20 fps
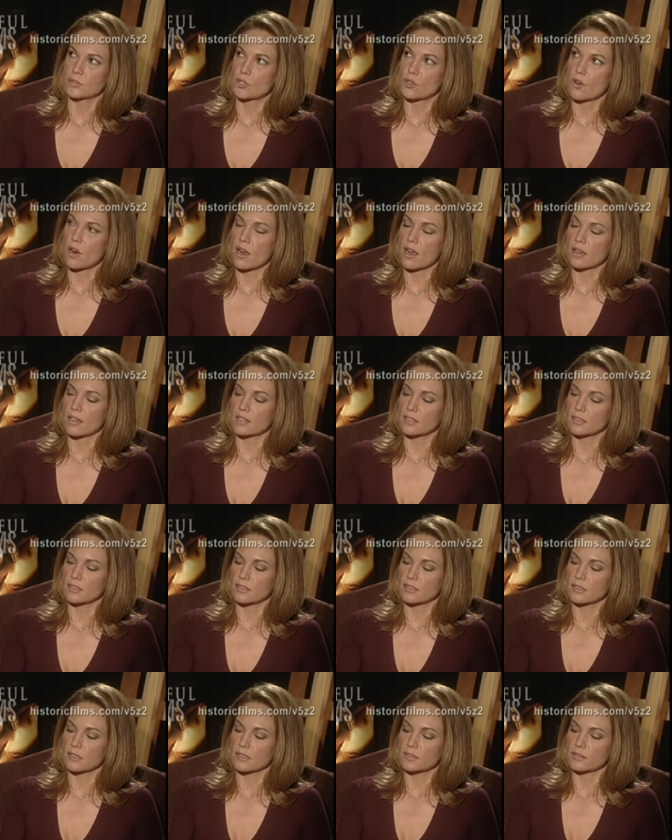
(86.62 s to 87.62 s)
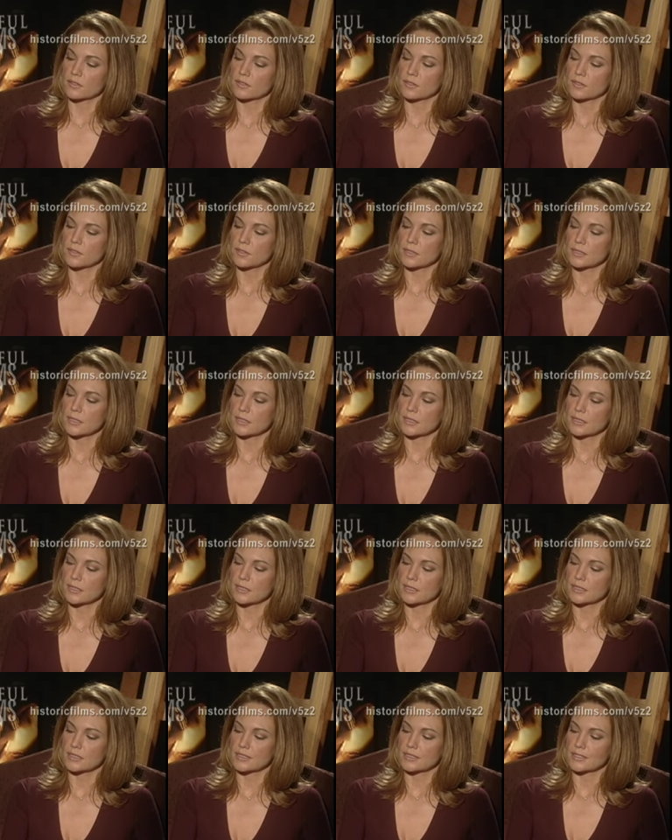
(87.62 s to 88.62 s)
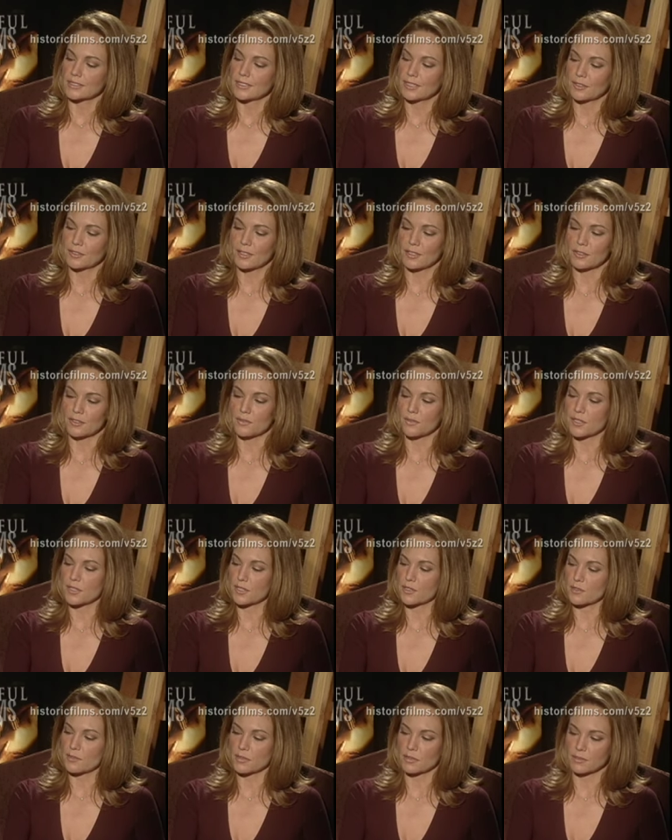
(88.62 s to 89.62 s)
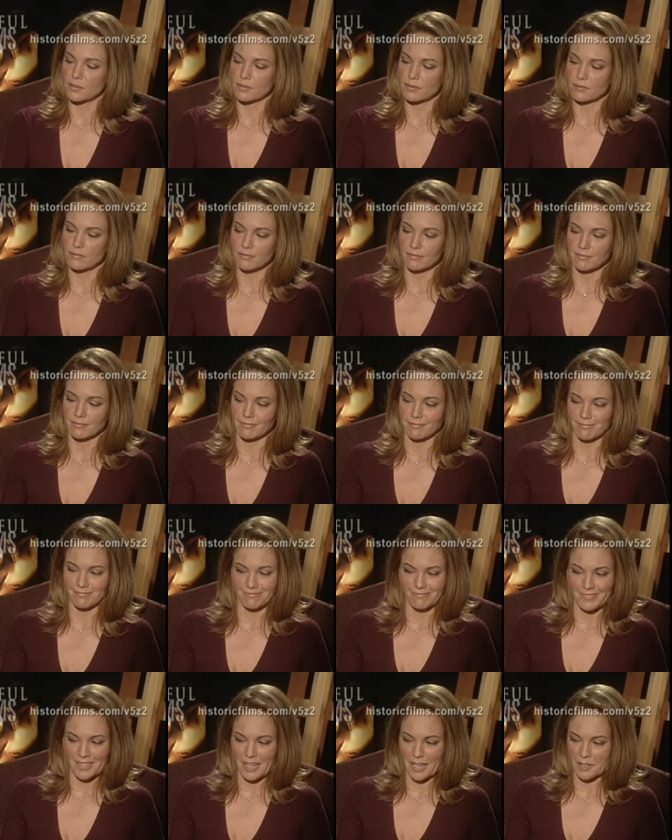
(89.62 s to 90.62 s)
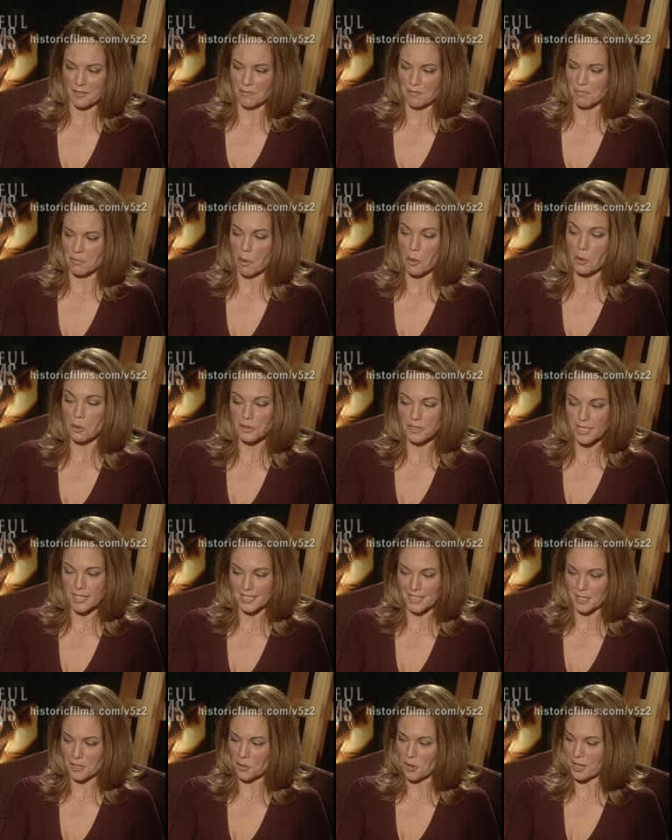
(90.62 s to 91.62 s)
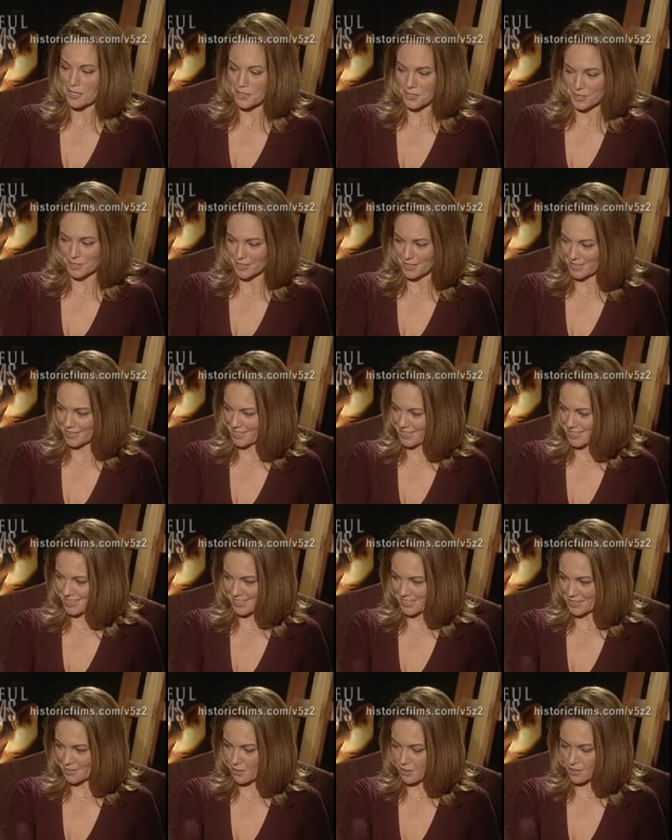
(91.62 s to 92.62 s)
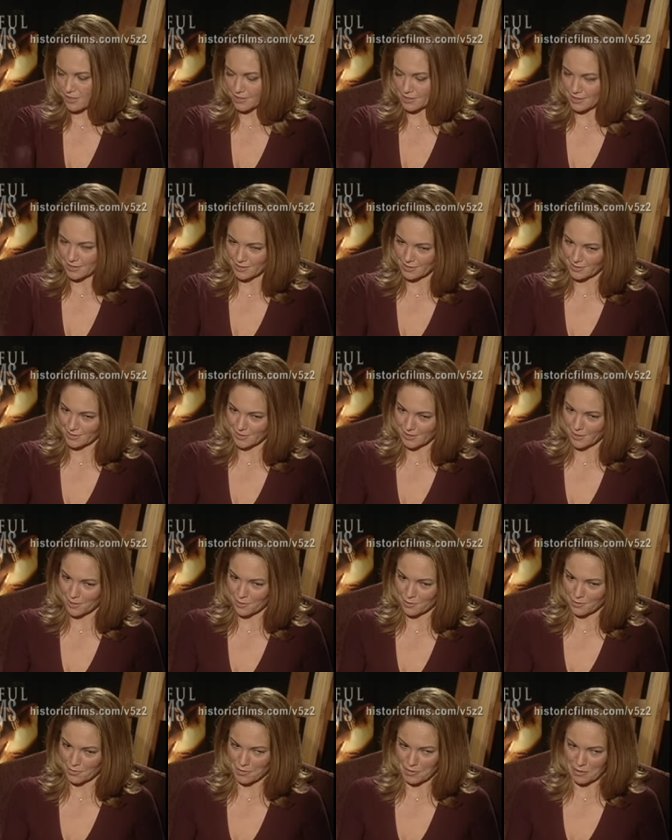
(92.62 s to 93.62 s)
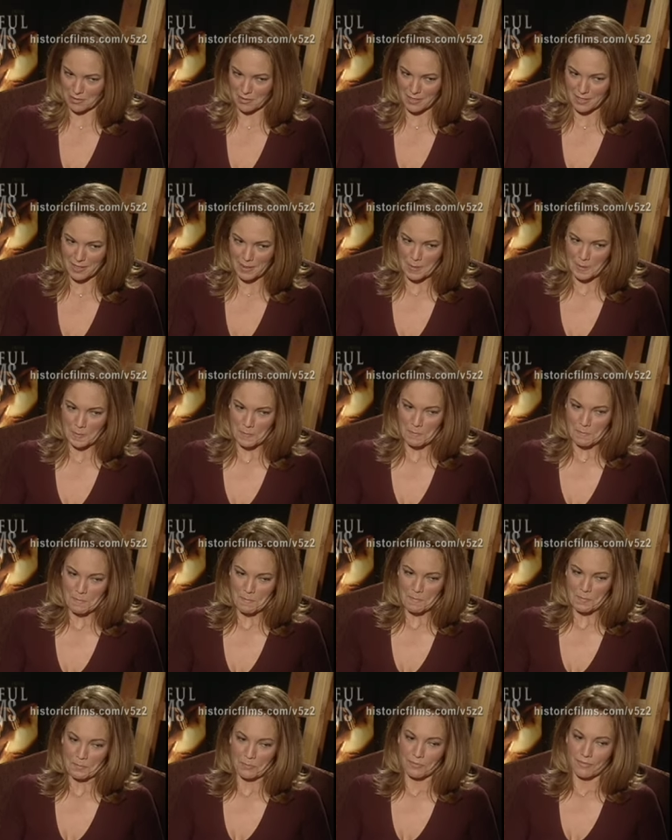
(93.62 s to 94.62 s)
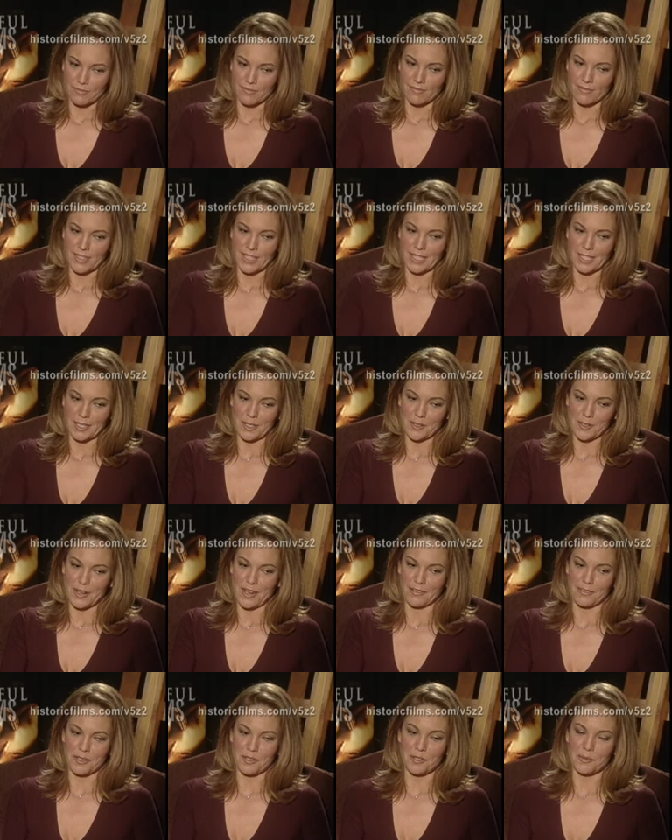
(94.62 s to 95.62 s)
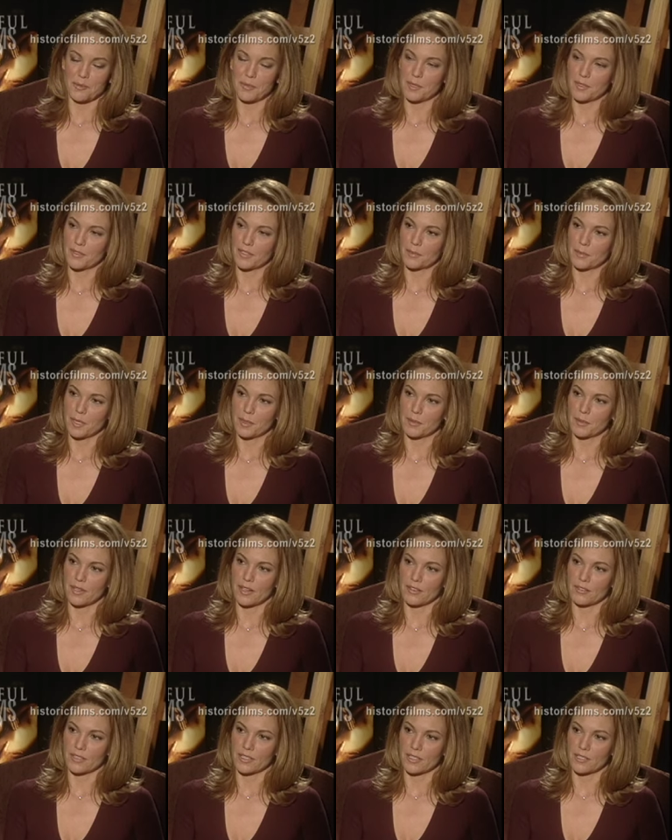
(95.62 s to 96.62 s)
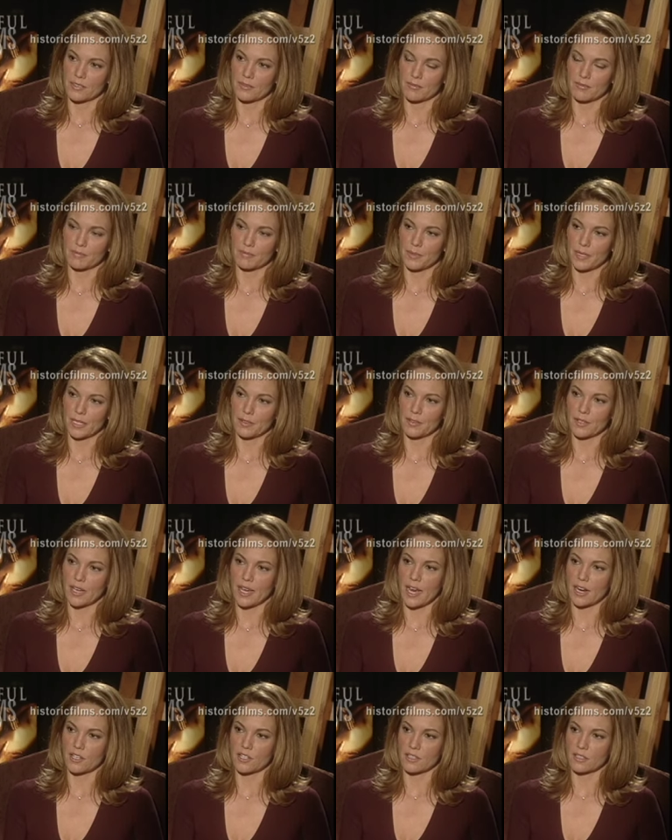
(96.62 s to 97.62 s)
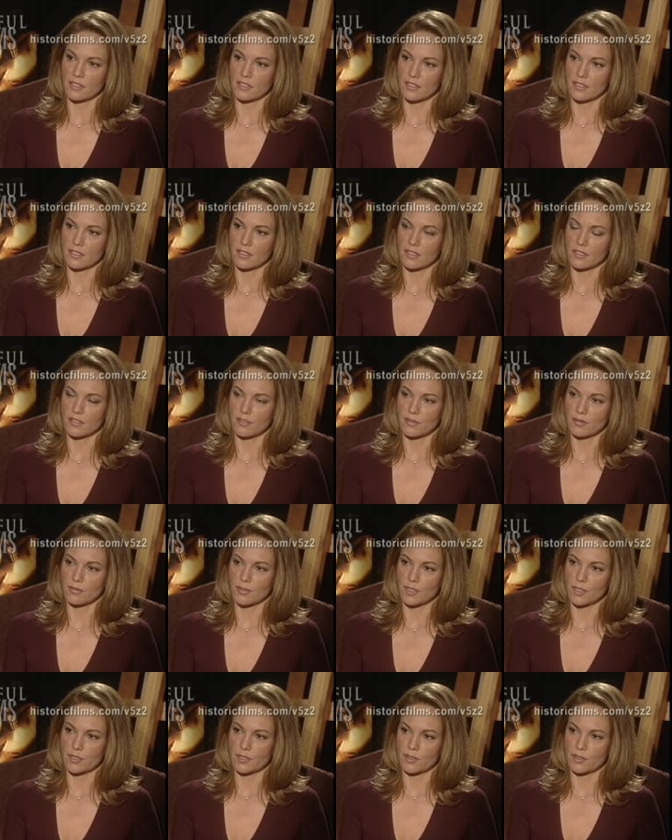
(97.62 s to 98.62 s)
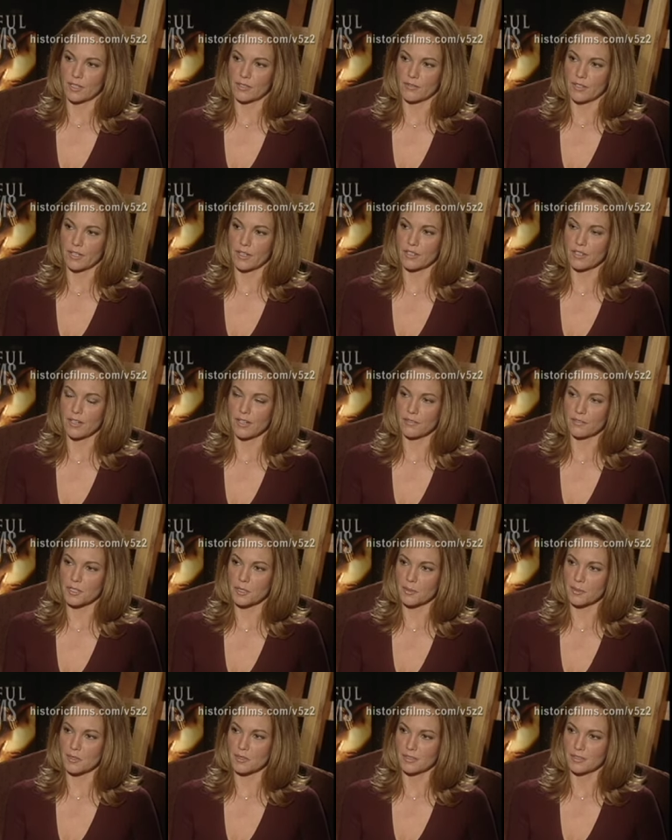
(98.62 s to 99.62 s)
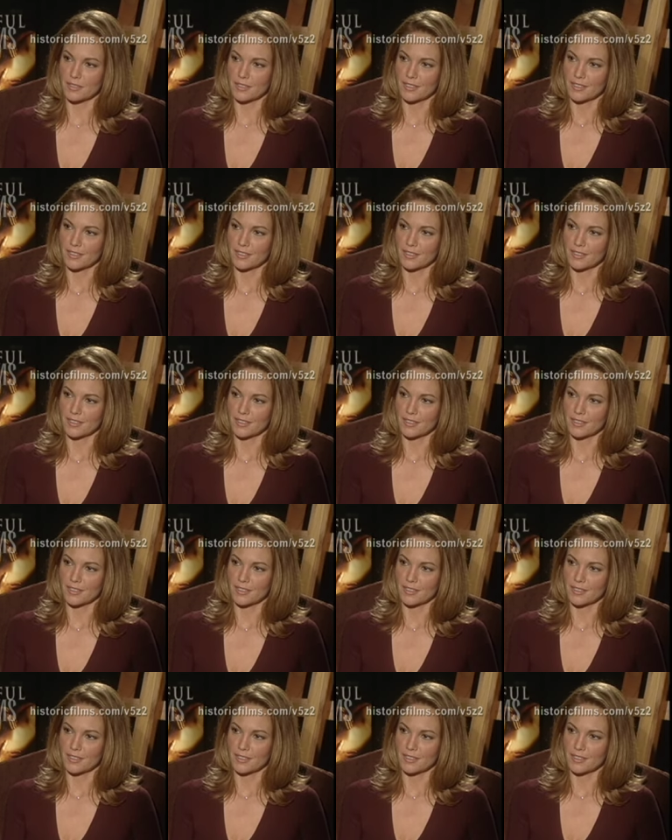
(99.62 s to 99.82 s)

triangle of, you know, those visceral kind of poll taking questions that he gets audiences to go through. You know, after the movie, people have these big reactions, and they're usually very uncomfortable.